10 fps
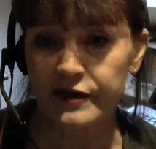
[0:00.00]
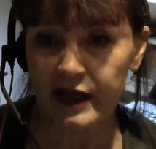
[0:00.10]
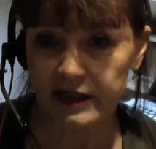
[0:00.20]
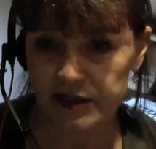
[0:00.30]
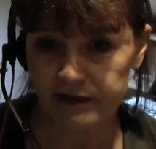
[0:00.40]

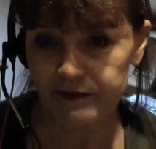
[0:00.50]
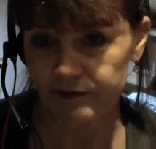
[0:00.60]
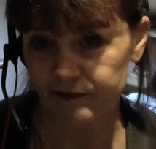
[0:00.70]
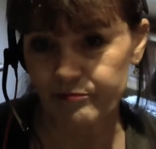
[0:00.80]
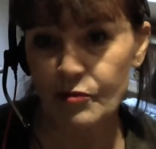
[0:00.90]
then to
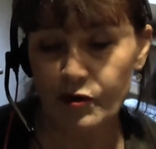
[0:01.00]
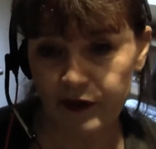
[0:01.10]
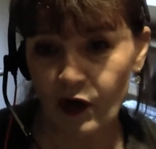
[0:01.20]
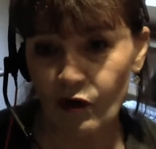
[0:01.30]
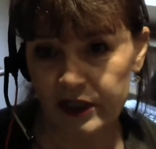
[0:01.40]

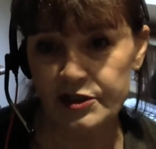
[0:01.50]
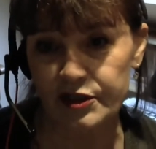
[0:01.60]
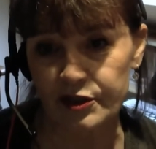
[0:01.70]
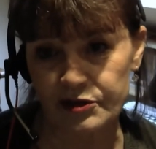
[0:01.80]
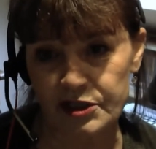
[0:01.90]
moving on
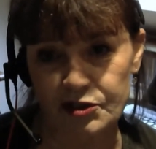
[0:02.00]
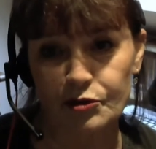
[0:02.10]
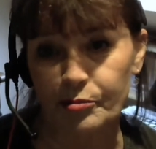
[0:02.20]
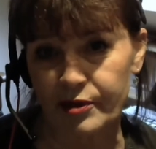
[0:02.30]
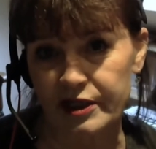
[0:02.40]
into
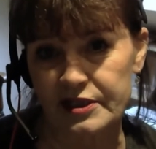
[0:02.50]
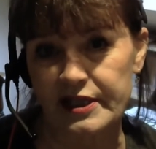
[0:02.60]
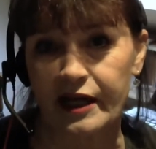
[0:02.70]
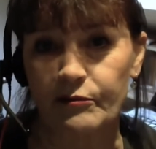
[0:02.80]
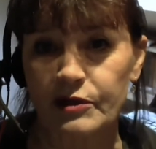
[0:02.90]
digital
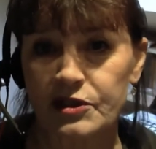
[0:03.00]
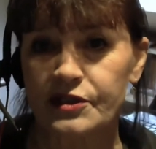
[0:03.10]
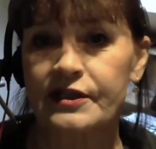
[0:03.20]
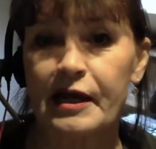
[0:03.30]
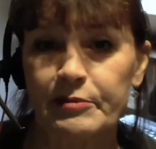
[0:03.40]
printing, which
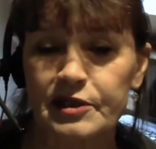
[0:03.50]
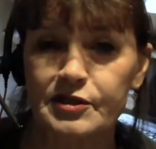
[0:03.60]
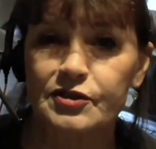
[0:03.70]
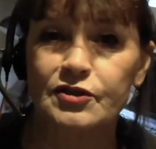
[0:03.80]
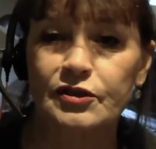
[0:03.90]
has enabled
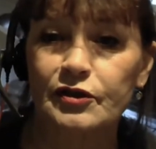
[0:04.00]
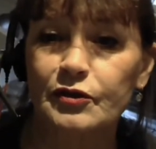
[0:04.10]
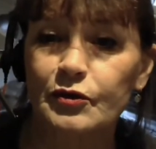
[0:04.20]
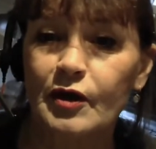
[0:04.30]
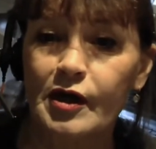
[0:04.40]
us
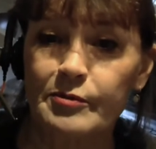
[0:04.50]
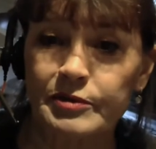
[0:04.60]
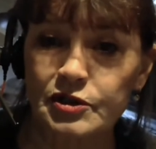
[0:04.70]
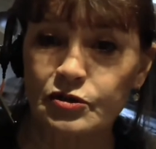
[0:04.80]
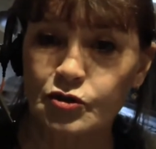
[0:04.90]
to
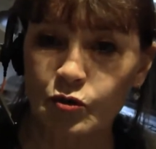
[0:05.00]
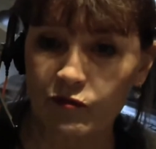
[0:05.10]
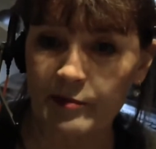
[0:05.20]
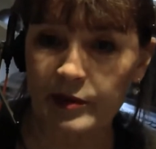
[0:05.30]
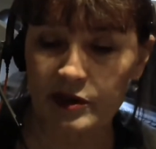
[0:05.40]
produce short
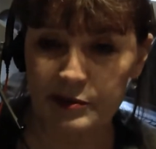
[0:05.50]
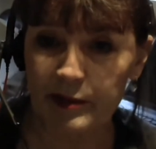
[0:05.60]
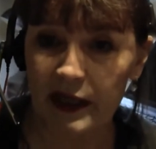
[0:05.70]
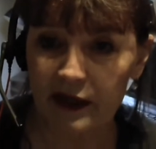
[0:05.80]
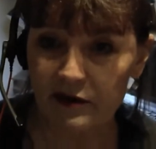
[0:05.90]
run books,
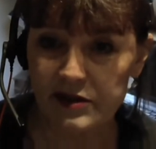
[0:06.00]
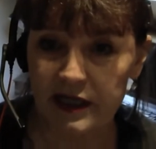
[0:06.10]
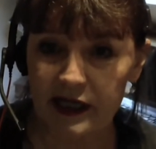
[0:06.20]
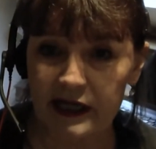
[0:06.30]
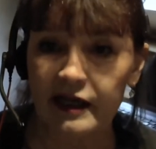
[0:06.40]

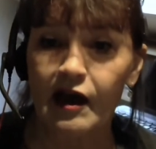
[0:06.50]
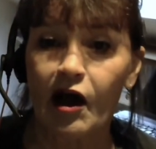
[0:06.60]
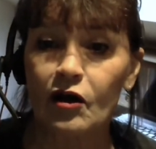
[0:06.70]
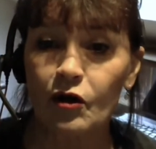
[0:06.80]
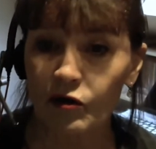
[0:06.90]
POD,
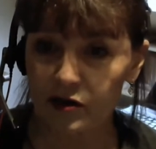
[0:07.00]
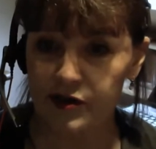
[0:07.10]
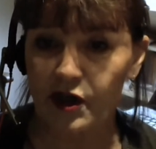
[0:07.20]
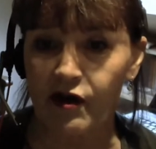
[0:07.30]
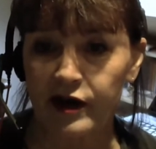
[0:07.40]

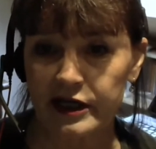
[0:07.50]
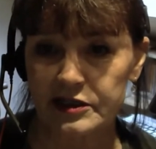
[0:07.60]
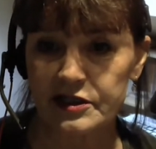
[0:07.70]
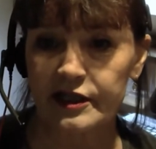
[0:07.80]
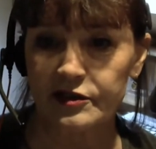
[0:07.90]

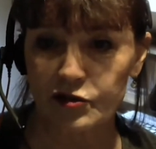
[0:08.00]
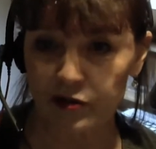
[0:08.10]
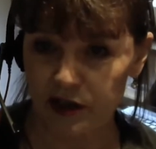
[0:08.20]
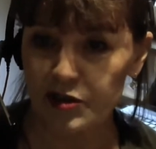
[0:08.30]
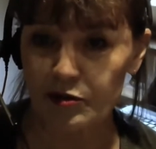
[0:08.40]
alongside
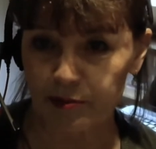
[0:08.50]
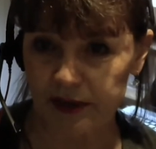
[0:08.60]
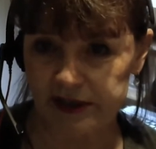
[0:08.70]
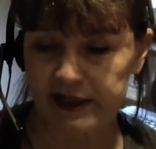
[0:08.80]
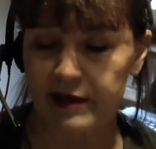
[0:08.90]
traditional
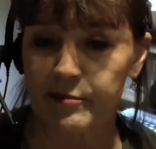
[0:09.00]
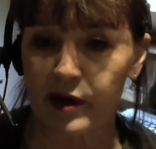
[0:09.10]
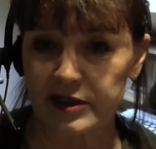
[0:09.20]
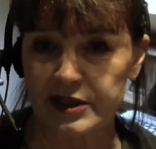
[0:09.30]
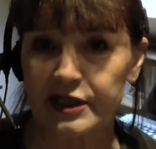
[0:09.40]
printing and
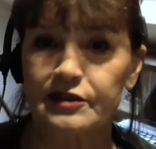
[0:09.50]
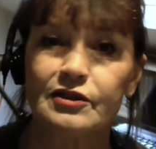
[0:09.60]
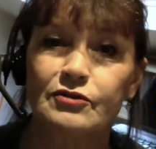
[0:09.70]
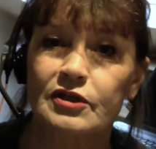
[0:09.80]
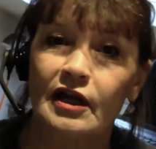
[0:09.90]
binding
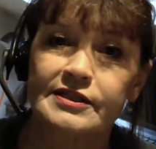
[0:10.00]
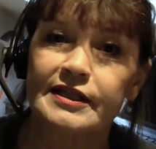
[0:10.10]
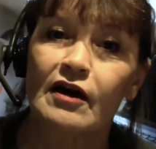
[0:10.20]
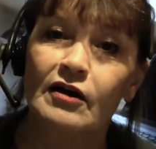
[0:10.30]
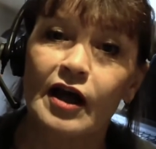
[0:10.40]

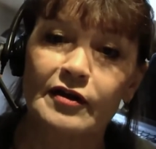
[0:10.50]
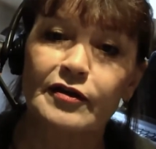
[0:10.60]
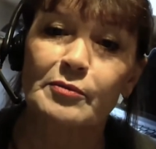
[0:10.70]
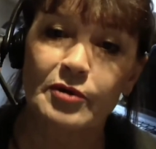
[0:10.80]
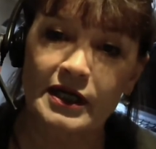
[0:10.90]
utilizing our
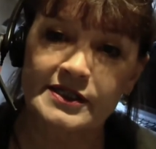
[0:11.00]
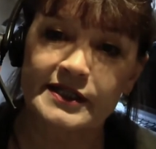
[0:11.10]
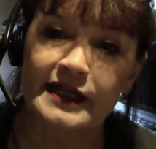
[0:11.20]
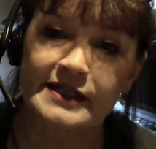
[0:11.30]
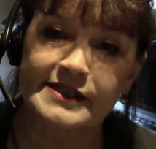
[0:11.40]
litho
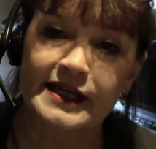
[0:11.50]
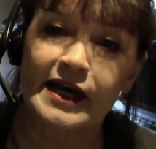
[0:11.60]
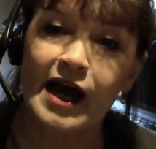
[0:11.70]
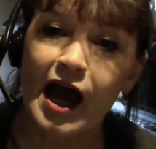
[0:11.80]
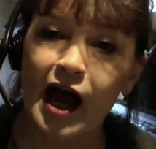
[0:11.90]
presses.
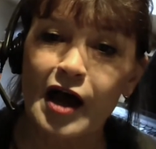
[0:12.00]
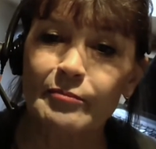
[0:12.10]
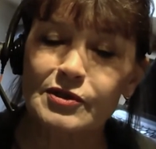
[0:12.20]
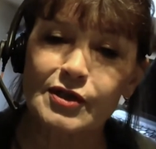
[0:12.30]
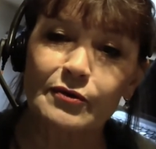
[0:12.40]

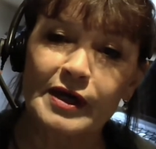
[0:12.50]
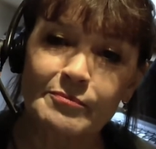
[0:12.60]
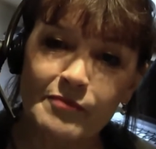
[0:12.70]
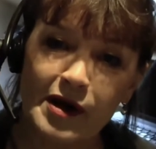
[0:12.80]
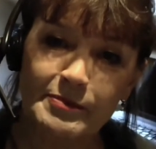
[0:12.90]
Um, so
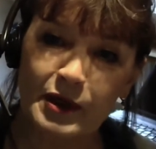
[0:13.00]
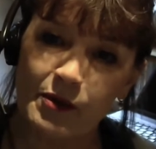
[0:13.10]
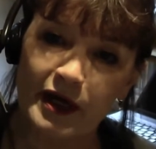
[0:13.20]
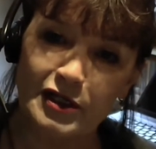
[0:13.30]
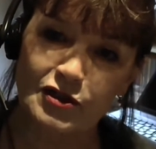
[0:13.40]
it might be
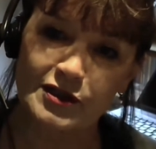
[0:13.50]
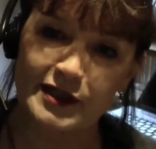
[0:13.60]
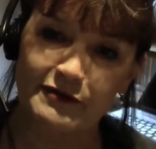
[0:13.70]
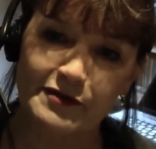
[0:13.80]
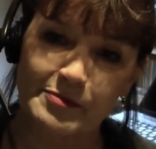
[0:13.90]
quite
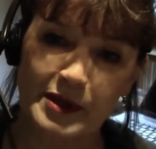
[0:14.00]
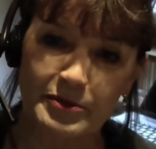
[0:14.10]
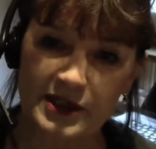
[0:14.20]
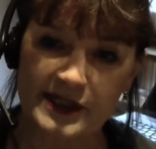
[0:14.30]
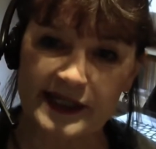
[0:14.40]
interesting for
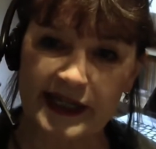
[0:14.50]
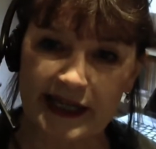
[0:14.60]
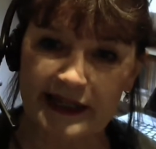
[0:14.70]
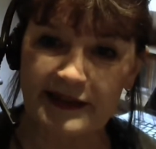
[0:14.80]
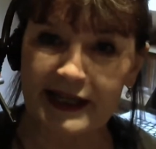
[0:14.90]
people to
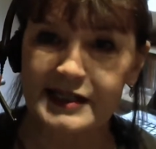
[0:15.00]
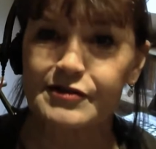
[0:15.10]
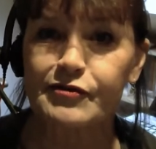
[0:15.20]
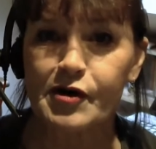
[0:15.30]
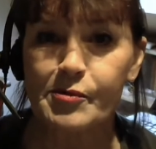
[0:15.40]
see
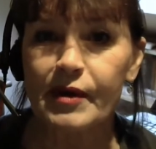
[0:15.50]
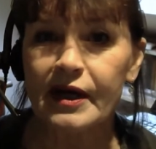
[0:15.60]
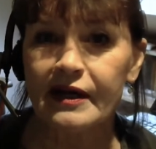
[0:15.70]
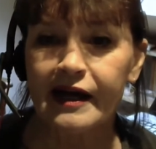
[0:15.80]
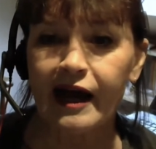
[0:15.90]
things from
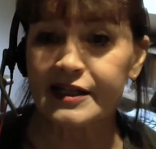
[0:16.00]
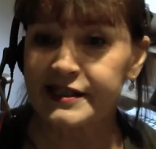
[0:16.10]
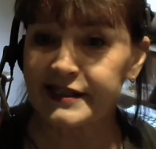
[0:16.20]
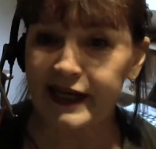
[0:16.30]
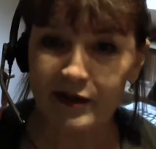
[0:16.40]
a
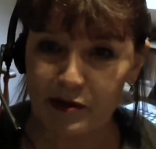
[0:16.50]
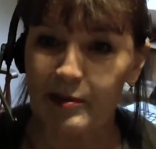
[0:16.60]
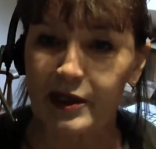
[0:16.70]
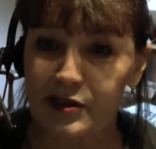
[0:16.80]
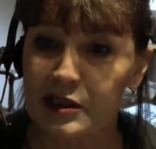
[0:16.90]

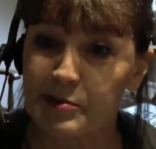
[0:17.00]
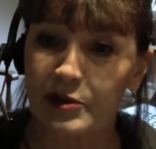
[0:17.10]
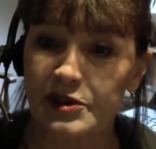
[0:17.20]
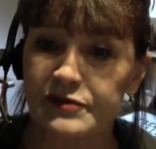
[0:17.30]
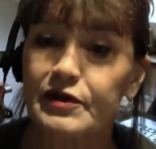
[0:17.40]
salesperson's
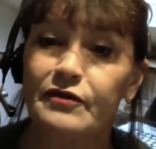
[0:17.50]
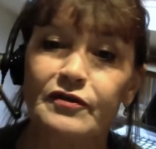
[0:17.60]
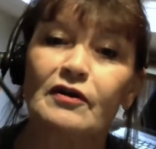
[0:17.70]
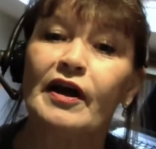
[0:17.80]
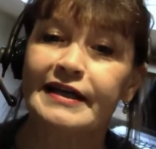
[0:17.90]
point of view, if
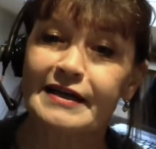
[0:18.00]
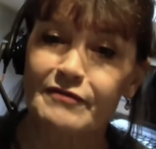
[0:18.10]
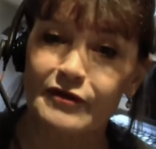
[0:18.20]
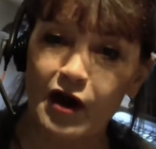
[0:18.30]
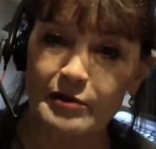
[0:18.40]
you like,
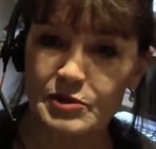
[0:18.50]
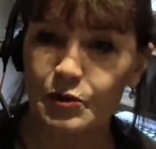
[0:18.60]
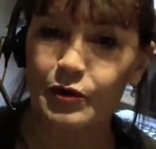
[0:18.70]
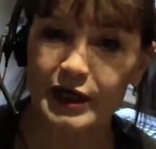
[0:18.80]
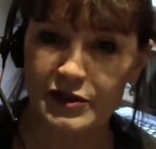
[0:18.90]
given that I'm
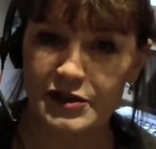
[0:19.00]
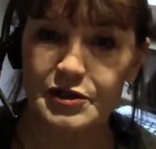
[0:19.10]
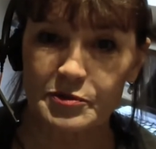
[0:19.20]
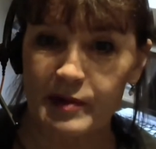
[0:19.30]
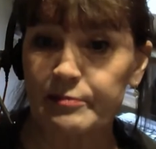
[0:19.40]
talking
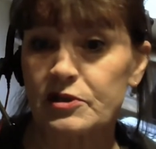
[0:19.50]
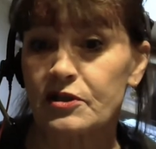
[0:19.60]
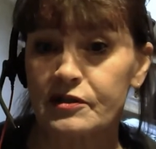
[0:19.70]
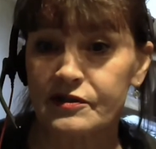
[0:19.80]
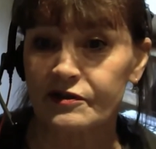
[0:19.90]
to
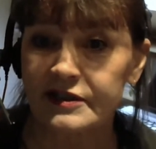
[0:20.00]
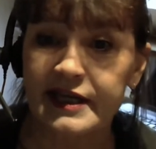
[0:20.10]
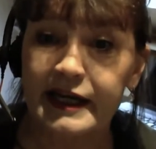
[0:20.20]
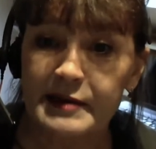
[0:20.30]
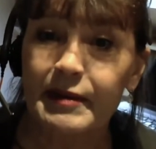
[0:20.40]
publishers on a
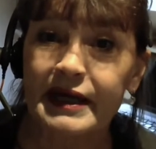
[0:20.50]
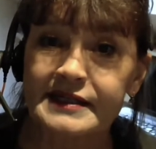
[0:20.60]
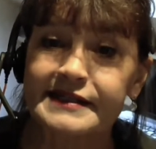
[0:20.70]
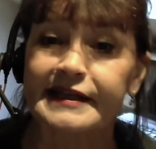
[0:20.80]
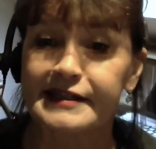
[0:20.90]
daily
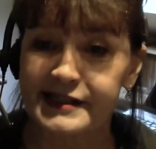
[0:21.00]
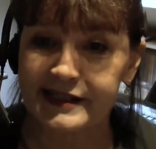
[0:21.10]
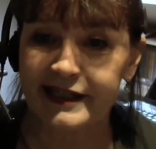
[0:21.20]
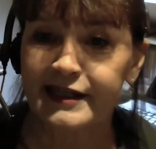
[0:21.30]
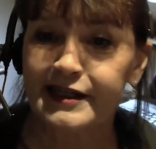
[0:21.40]

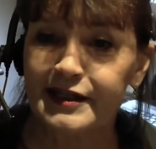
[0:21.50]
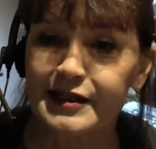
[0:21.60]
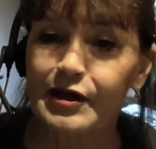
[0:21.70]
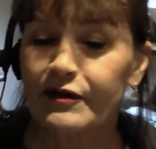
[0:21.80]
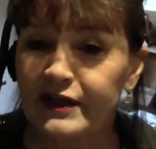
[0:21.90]
basis.
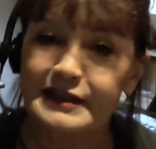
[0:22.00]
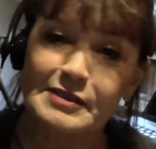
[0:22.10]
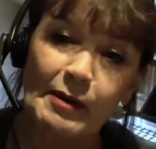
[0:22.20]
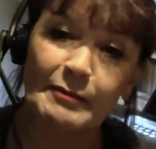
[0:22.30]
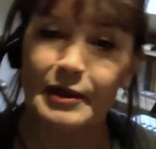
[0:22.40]
So I think
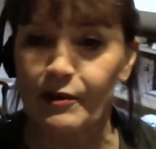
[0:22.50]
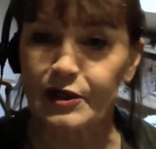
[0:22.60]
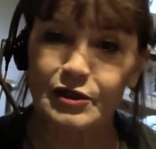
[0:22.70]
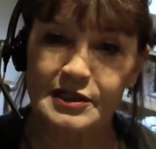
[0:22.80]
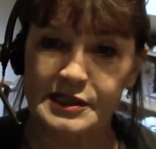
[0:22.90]
this might be
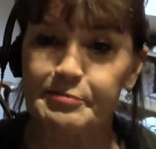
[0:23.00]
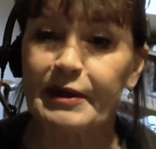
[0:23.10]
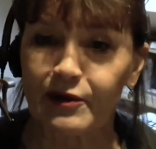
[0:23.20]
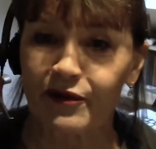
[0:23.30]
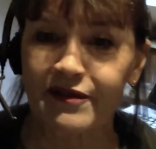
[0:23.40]
quite a good
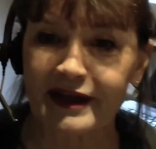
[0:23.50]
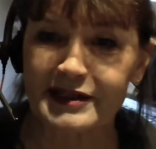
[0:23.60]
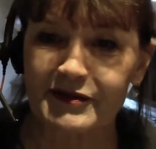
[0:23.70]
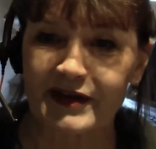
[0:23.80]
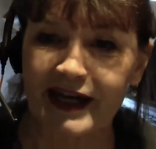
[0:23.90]
spin on
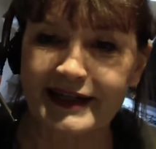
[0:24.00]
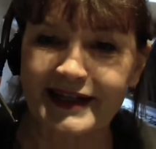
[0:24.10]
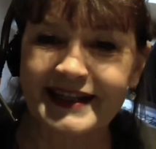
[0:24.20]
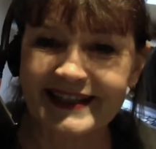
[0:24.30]
things for Canon